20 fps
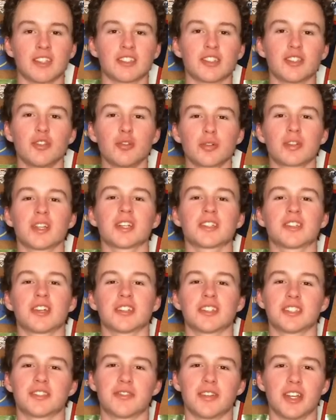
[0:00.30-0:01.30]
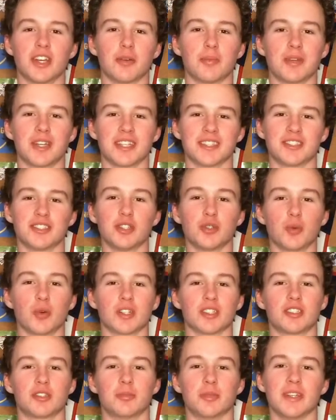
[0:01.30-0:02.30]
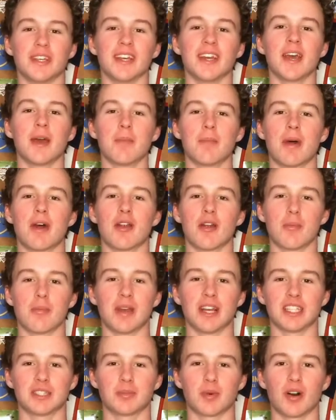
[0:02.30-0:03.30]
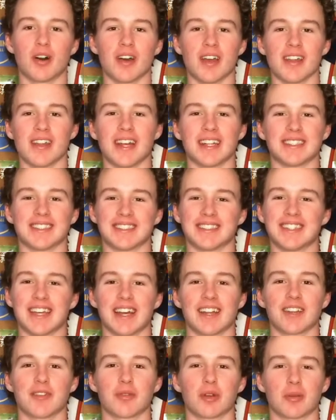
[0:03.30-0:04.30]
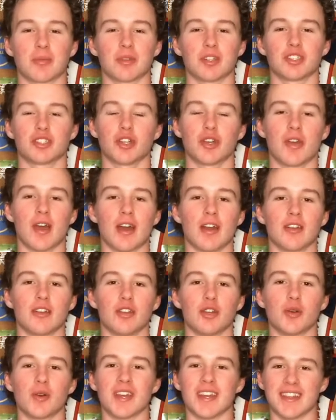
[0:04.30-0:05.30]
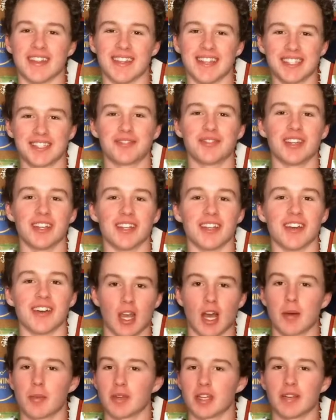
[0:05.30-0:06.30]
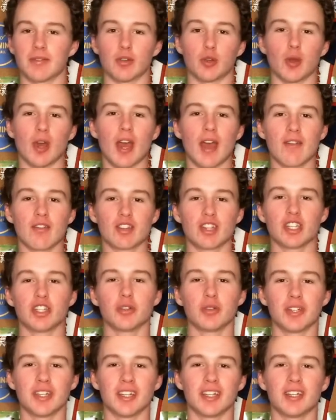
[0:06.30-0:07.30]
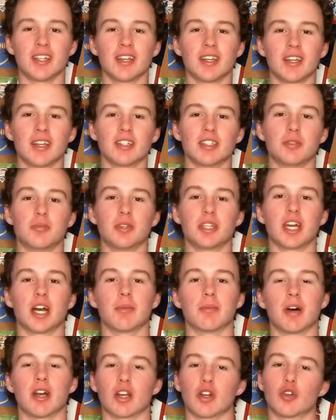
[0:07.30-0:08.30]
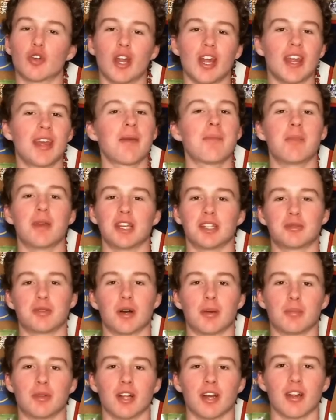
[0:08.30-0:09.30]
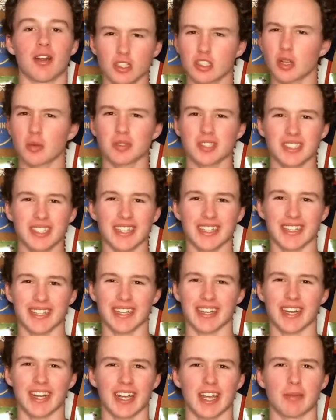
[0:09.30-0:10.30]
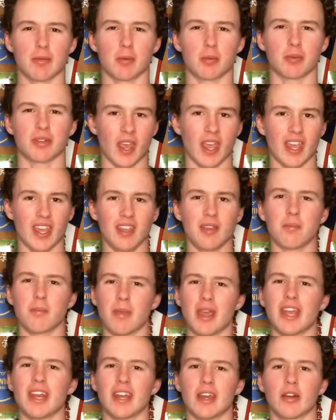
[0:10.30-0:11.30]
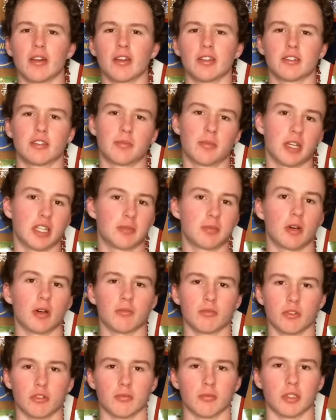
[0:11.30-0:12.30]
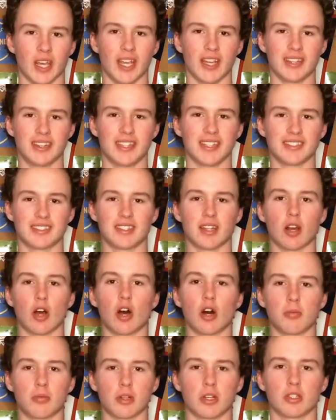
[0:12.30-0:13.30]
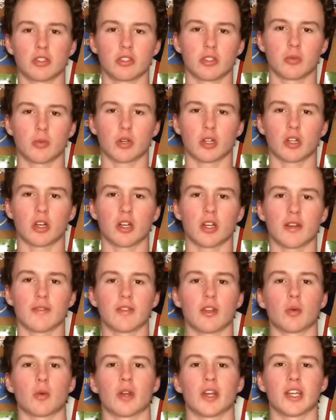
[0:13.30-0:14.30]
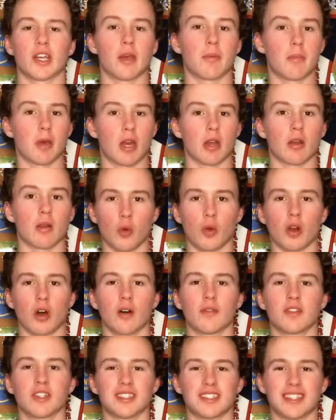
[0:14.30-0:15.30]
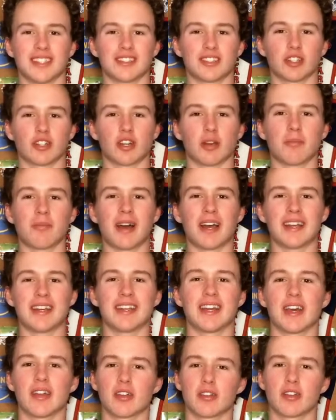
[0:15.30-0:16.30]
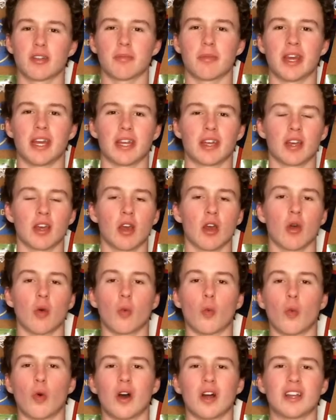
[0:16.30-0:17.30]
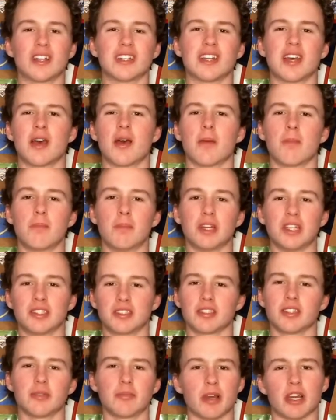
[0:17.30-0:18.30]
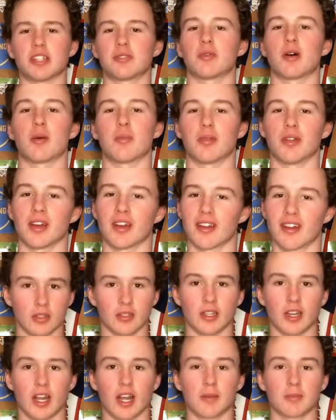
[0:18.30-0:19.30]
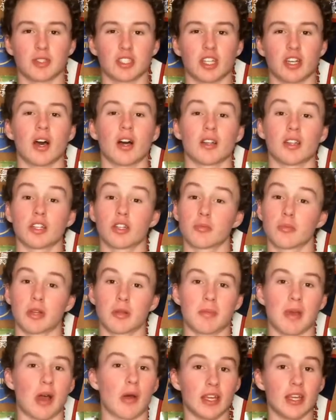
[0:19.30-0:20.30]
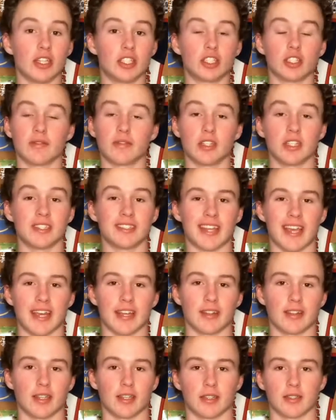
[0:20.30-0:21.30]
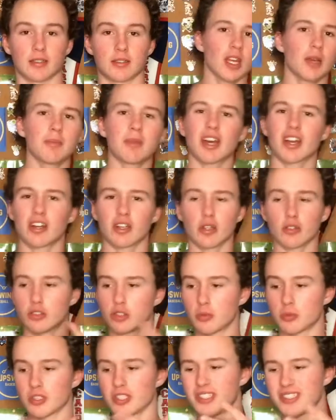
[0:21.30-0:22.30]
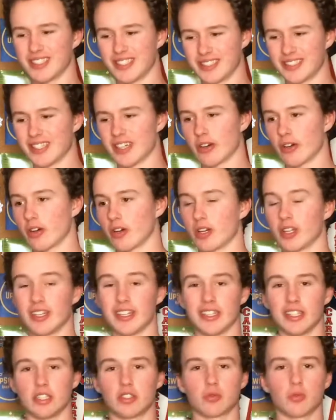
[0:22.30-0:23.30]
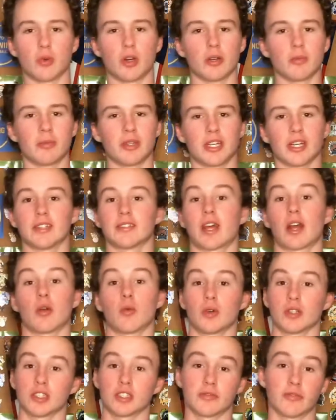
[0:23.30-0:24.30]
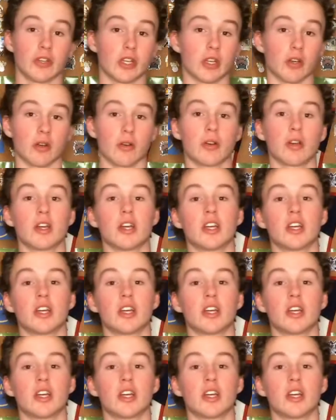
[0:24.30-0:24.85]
So you clicked on this video because you want to be better at baseball, and that's exactly what I'm going to show you how to do in this video. I'm going to give you everything you need to become a great baseball player. So I was thinking, and I came up with 8 main areas of baseball improvement. 8 things that all players should work on if they want to get better. When all of these things are combined together, they make one beastly baseball player. Today I'm going to talk a little bit about each of these 8 things. I'm not going to go super into detail into each one because I don't want this video